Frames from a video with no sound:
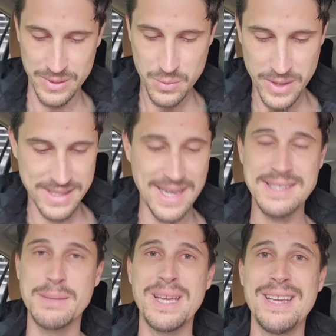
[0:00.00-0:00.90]
which works out
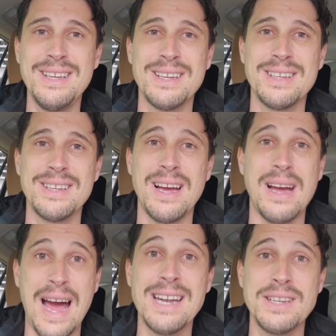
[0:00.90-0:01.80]
to be
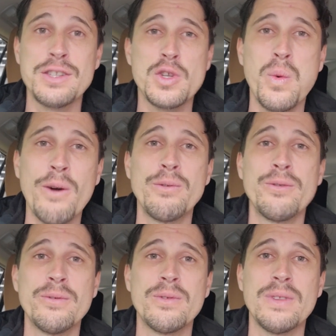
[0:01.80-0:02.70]
under
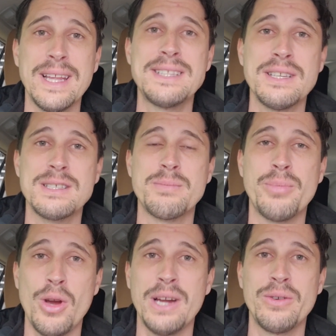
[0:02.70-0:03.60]
12 litres
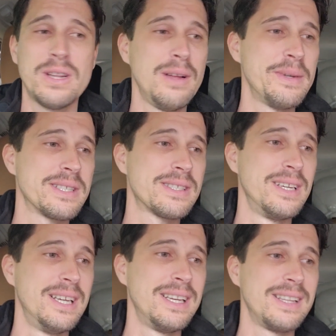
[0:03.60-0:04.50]
per 100 kilometres.
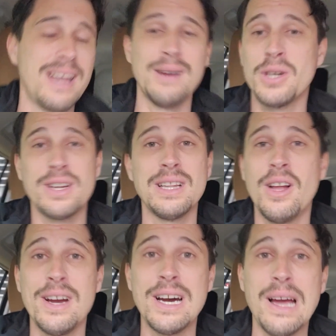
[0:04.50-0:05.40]
Now, I'm not going to
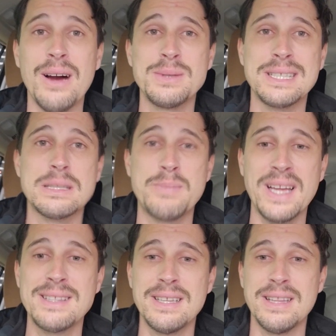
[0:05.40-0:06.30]
lie, I was
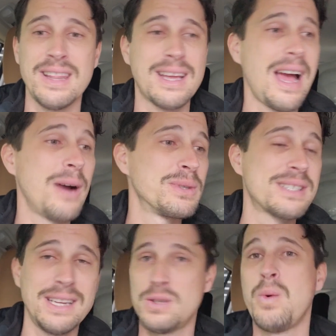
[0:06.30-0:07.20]
expecting that the car would
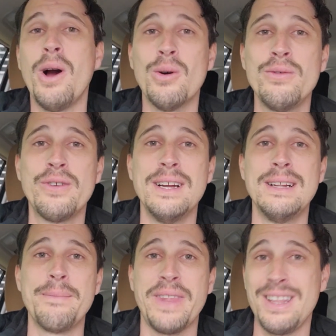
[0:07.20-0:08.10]
say 12
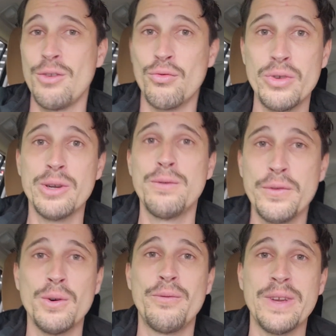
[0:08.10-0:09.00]
and the real
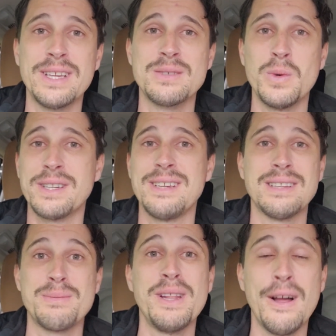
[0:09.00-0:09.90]
fuel figures worked
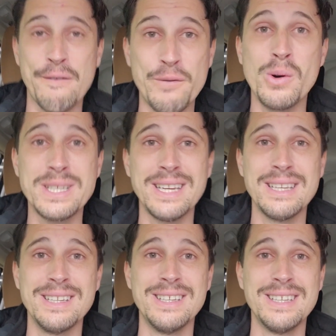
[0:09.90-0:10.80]
out to be like
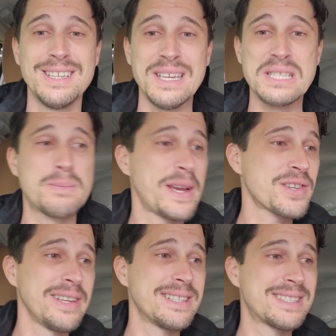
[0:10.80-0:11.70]
14,
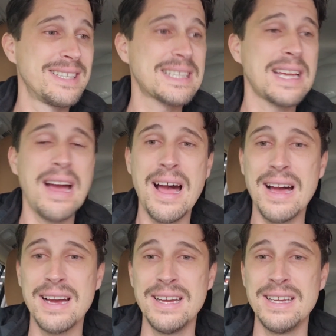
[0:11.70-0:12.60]
especially as this car,